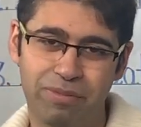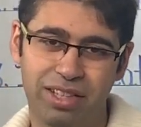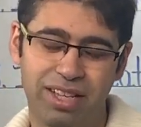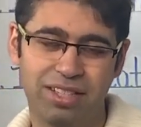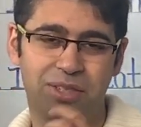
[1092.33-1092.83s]

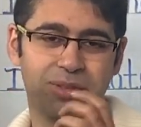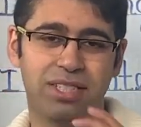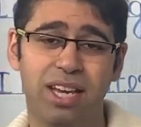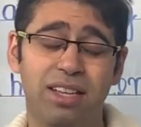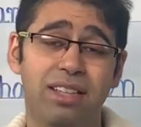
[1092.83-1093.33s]
And that's to
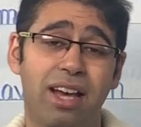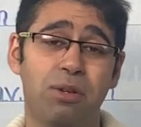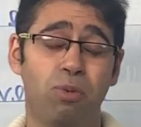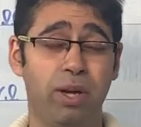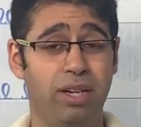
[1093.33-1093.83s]
say
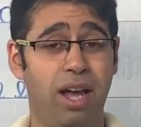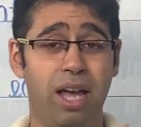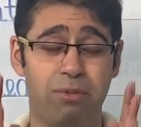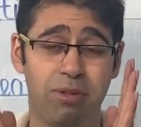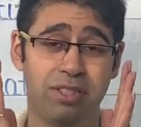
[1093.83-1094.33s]
that when
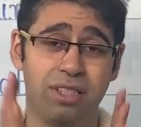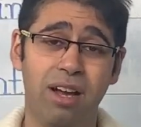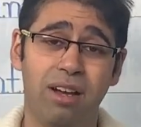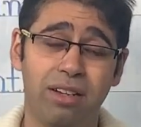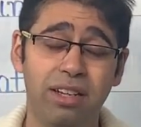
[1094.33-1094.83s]
I was
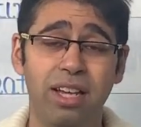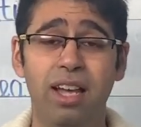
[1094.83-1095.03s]
young,